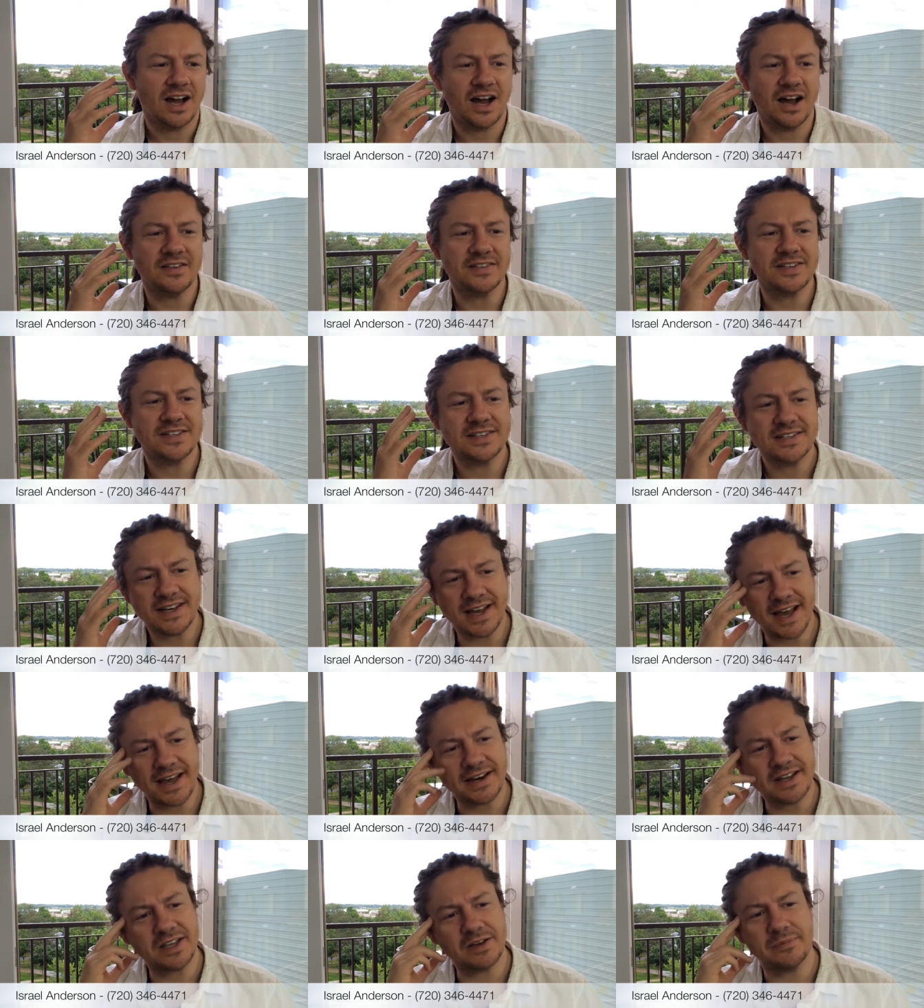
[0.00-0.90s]
of
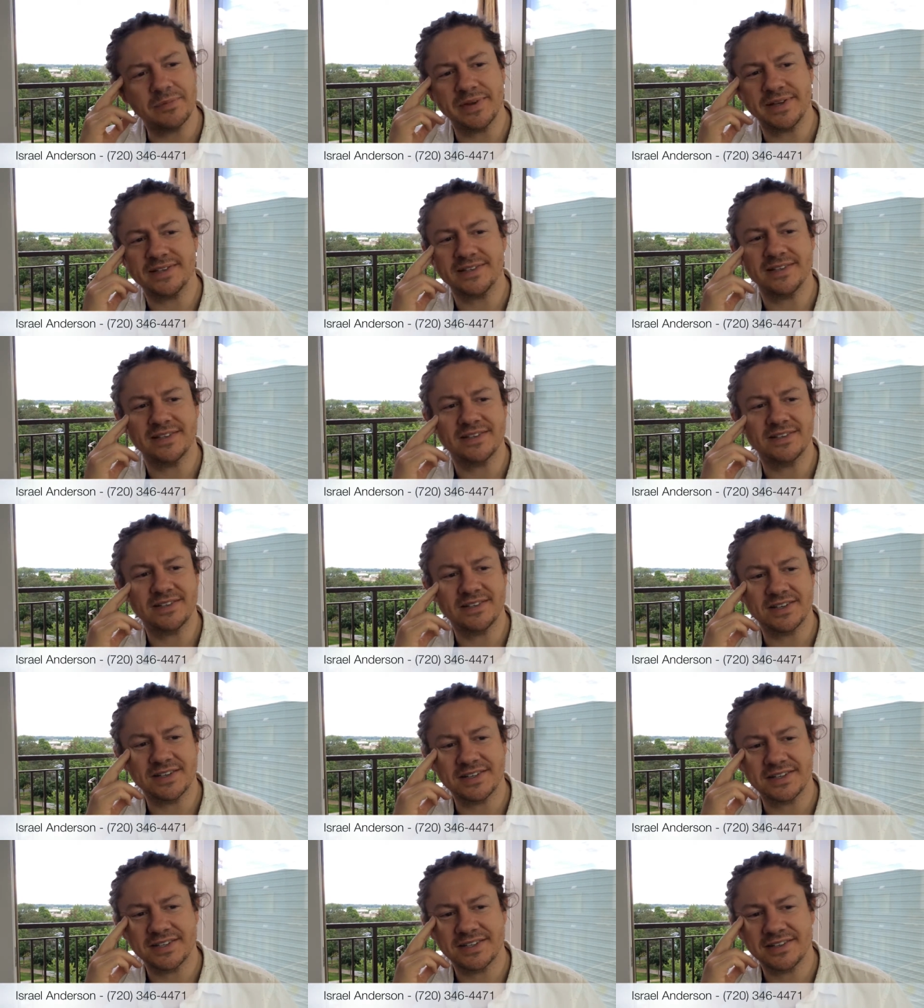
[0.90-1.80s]
starting a business
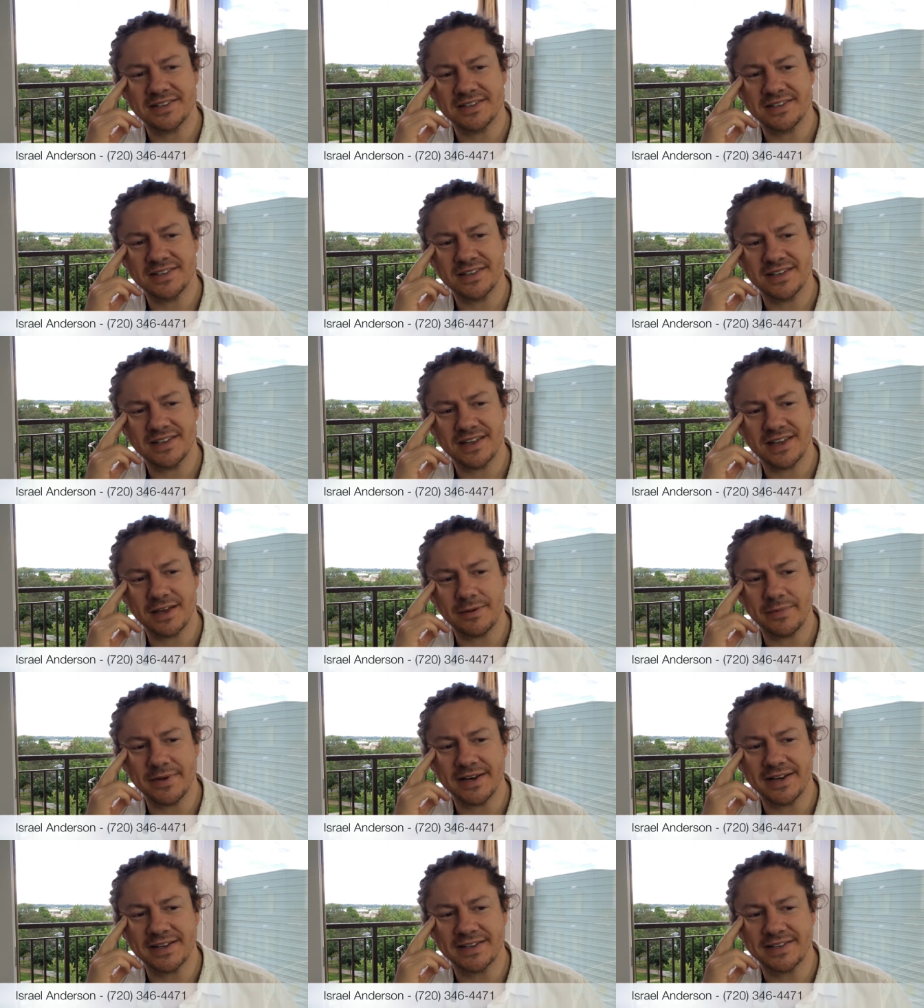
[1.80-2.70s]
just, I
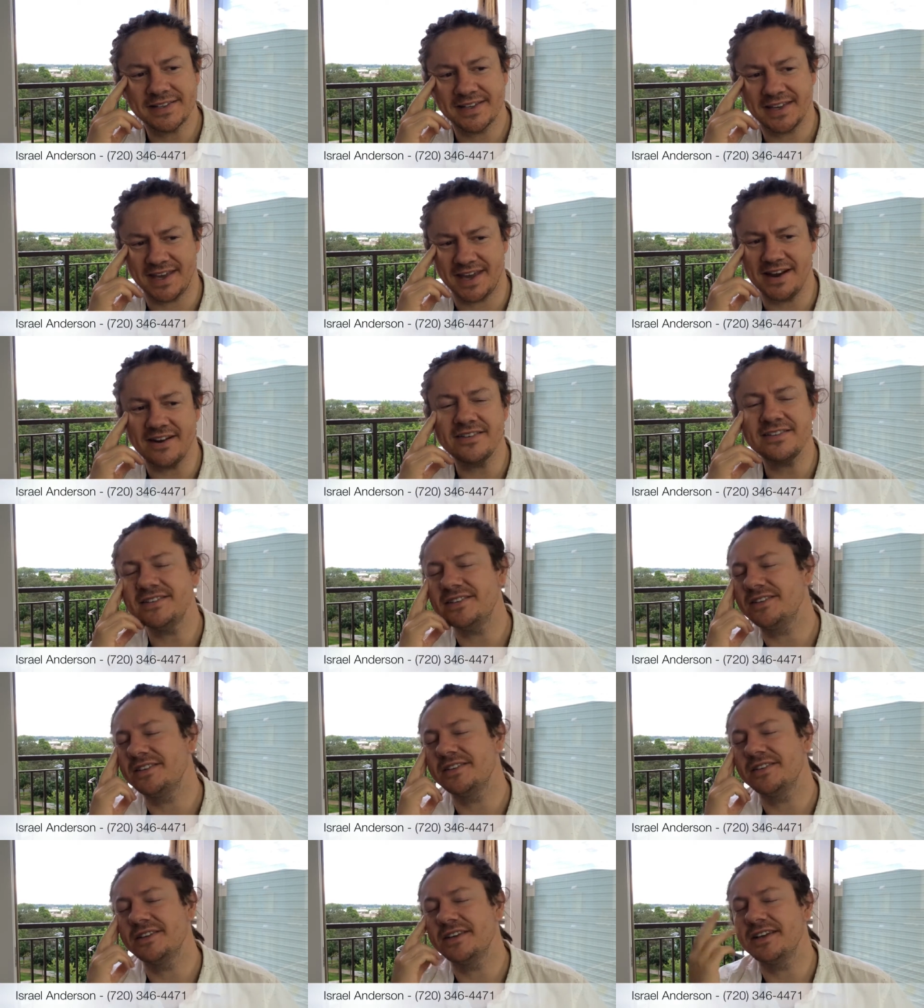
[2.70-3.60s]
mean, it
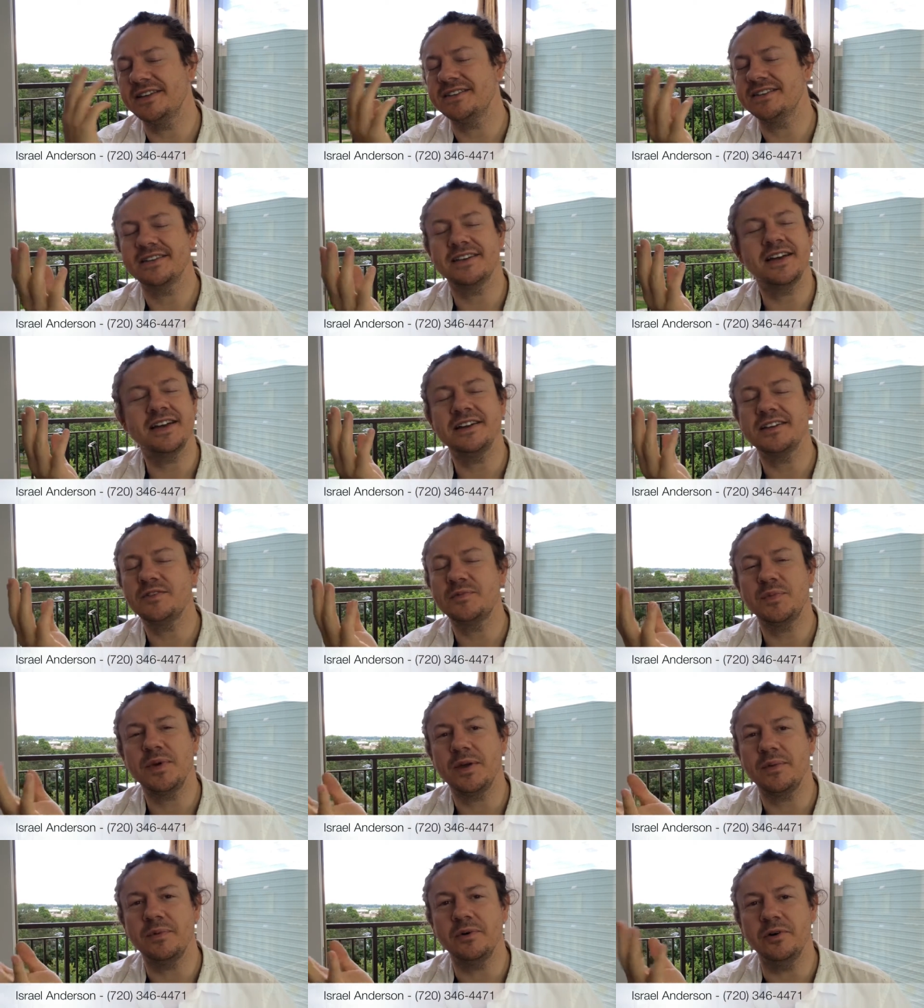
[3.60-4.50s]
scares it scares
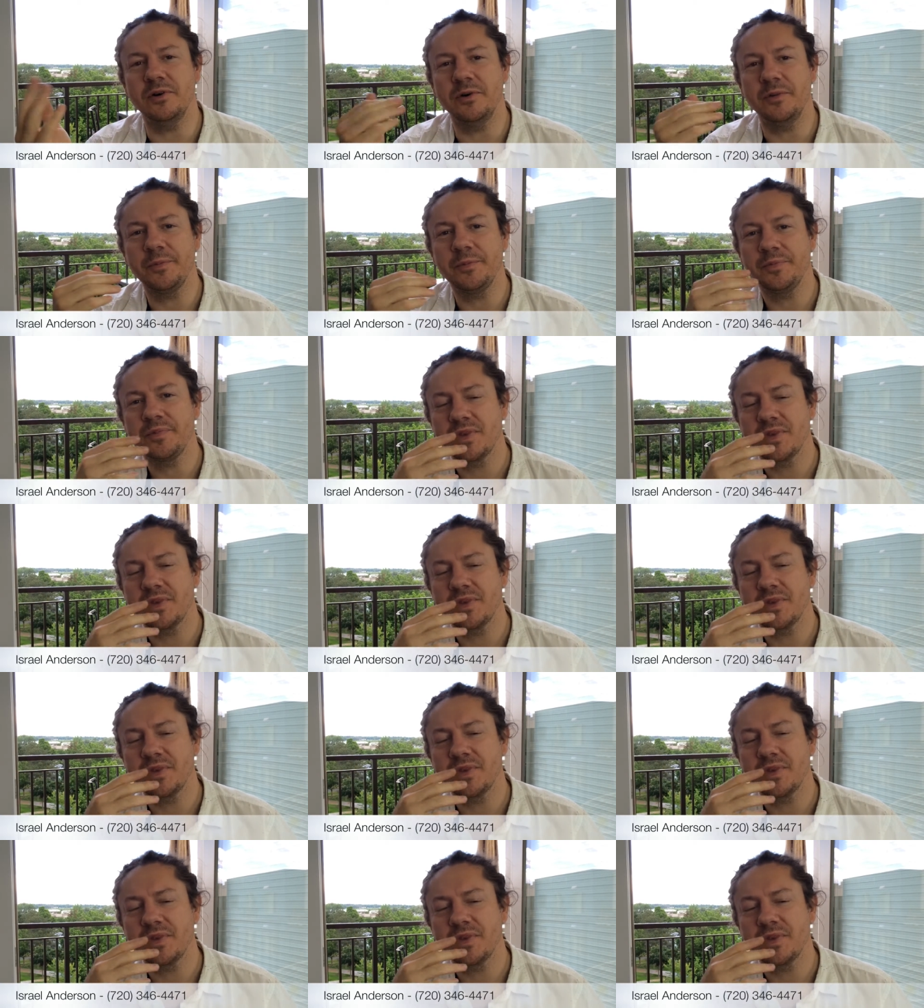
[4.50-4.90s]
people.